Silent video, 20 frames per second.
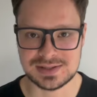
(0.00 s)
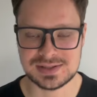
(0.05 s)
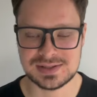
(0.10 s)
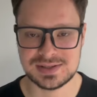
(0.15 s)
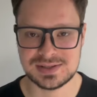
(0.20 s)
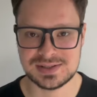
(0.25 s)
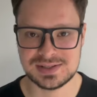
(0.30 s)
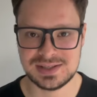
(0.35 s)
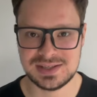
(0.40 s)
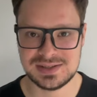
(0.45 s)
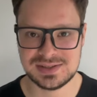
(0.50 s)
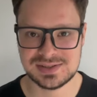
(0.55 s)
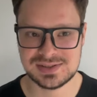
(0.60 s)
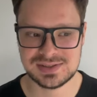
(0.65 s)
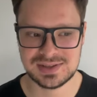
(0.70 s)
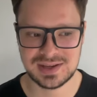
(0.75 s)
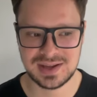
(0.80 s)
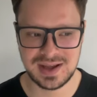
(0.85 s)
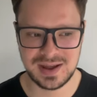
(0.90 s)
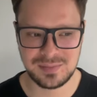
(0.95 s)
since
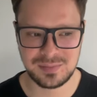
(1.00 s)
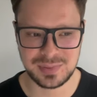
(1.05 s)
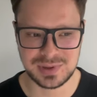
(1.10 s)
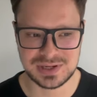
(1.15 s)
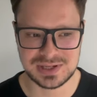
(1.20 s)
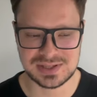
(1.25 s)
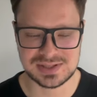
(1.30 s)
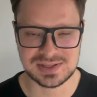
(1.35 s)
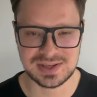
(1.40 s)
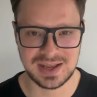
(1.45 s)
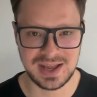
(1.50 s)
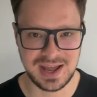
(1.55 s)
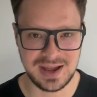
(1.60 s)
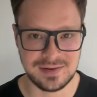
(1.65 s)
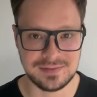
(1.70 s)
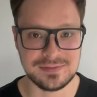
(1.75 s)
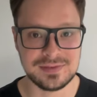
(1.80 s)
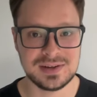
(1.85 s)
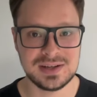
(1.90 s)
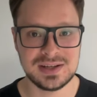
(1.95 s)
companies
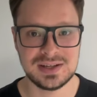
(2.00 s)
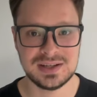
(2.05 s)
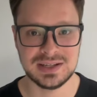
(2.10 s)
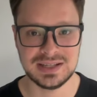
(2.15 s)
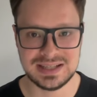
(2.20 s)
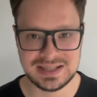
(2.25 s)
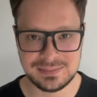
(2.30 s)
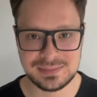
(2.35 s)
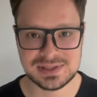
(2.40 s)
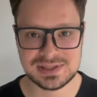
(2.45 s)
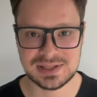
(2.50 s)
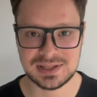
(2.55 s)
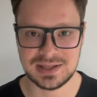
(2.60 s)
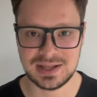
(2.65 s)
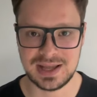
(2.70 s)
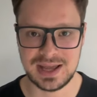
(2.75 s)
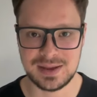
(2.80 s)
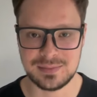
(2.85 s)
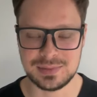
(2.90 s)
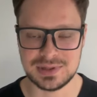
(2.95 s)
have limited
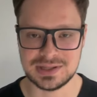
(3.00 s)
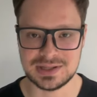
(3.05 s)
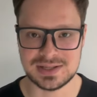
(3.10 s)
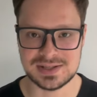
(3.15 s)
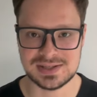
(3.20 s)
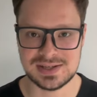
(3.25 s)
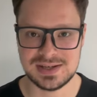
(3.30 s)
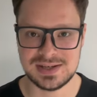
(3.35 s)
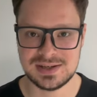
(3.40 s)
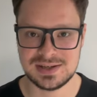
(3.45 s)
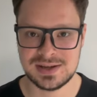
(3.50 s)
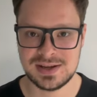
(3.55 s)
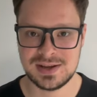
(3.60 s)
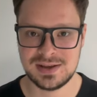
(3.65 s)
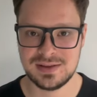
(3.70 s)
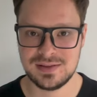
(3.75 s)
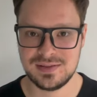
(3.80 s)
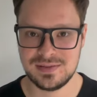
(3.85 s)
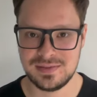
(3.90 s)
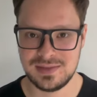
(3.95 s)
liability,
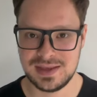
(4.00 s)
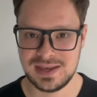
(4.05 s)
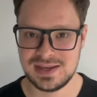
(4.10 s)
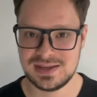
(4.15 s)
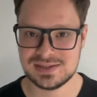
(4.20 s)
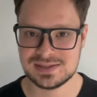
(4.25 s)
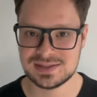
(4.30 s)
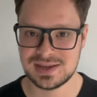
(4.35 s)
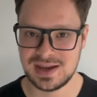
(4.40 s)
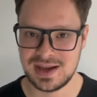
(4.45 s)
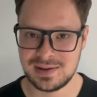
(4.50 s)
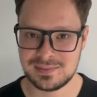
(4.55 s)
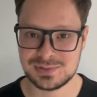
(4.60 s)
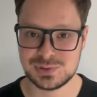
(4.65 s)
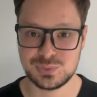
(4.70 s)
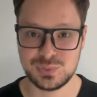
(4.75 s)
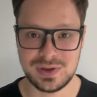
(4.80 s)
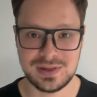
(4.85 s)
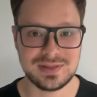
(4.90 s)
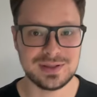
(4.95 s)
this comes
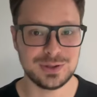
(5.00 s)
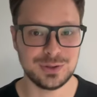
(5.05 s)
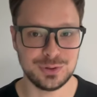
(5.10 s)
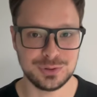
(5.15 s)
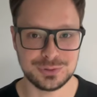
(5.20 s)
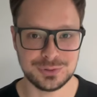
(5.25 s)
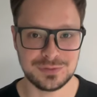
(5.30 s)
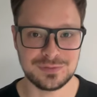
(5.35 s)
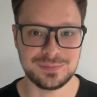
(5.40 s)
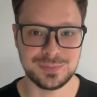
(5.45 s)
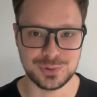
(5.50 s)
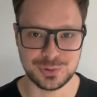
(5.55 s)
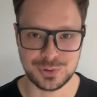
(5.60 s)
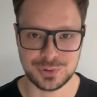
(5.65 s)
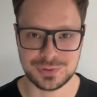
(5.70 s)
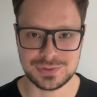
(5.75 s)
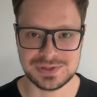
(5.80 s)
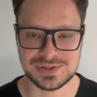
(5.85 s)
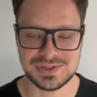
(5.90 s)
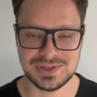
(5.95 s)
with a lot of
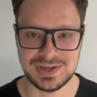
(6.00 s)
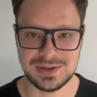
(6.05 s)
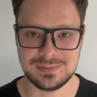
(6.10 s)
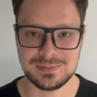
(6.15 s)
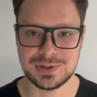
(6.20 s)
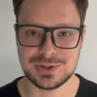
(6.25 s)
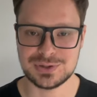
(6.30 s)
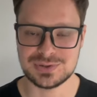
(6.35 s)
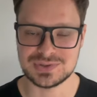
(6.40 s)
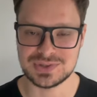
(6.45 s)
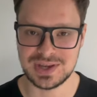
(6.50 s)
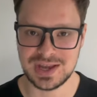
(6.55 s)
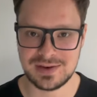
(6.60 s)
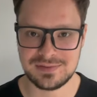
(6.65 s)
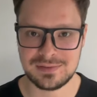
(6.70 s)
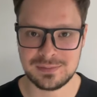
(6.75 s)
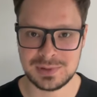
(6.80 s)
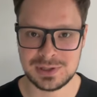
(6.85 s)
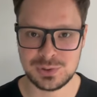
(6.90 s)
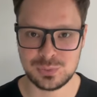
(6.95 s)
bureaucracy, because
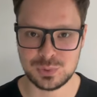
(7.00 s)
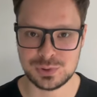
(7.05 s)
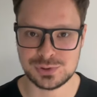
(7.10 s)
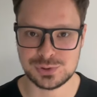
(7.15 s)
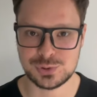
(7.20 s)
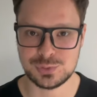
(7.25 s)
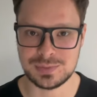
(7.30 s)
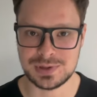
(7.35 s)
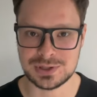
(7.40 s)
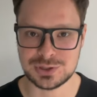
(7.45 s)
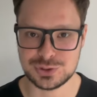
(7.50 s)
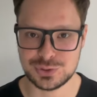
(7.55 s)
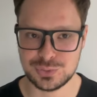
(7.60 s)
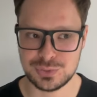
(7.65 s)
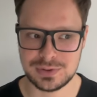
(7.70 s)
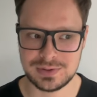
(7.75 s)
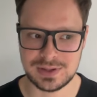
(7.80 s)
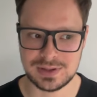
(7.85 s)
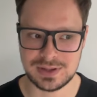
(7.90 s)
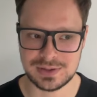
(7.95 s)
government wants to make
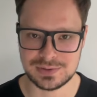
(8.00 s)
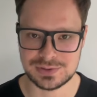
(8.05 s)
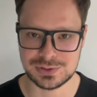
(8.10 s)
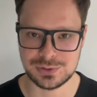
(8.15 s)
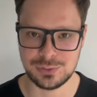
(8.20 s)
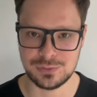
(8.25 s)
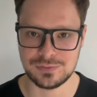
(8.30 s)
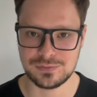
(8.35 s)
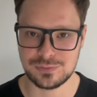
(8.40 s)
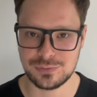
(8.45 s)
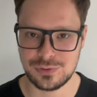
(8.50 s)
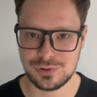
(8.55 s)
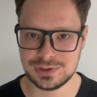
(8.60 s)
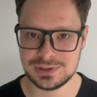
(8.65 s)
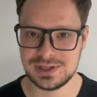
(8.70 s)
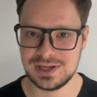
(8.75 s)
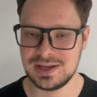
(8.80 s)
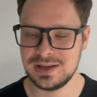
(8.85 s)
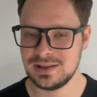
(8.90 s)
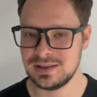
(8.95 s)
sure that there is no fraud,
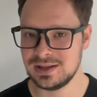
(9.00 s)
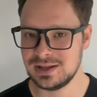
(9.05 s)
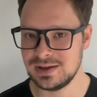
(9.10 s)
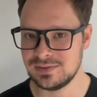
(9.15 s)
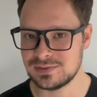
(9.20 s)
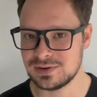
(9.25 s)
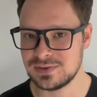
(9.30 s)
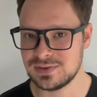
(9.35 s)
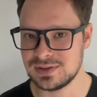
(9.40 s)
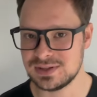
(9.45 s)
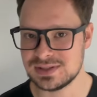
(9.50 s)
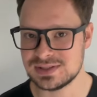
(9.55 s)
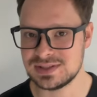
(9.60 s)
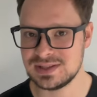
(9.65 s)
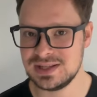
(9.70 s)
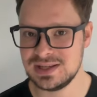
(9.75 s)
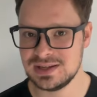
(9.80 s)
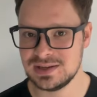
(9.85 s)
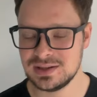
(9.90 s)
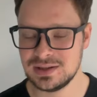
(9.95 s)
that everything is
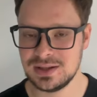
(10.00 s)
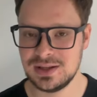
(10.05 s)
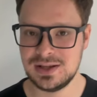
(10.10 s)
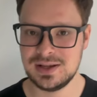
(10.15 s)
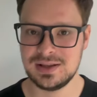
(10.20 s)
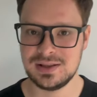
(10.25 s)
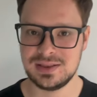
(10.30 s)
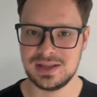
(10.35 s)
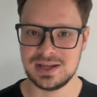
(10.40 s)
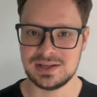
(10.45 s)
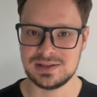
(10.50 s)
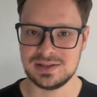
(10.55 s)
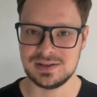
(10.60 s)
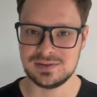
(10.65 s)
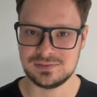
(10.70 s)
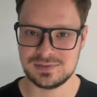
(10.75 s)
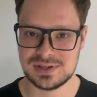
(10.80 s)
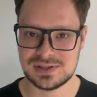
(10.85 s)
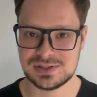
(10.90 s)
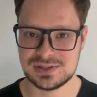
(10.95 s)
legal, that
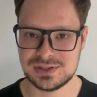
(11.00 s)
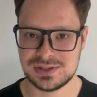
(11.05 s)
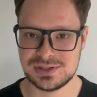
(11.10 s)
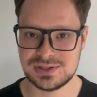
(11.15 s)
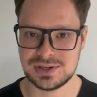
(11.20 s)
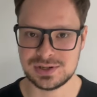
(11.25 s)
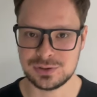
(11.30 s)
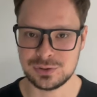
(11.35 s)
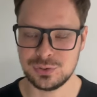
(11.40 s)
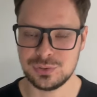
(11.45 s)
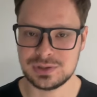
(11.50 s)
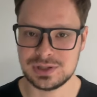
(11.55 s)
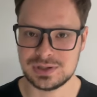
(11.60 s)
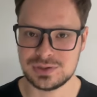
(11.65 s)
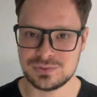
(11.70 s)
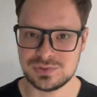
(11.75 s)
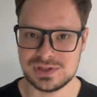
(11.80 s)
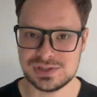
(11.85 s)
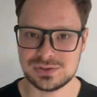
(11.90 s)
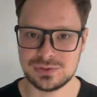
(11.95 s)
investors are not
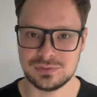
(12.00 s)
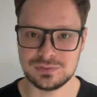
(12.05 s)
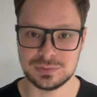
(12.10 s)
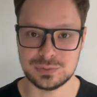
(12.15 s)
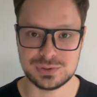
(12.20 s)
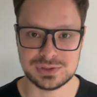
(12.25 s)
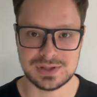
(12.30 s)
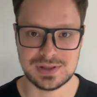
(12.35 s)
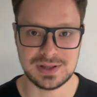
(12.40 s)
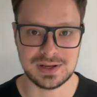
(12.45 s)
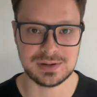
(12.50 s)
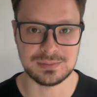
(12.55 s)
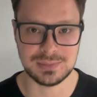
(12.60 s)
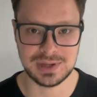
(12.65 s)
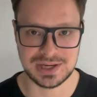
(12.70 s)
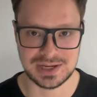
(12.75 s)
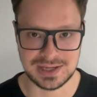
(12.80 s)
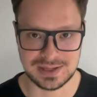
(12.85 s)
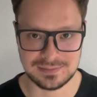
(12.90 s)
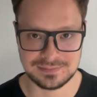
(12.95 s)
at risk of losing their
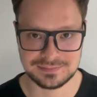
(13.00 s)
money.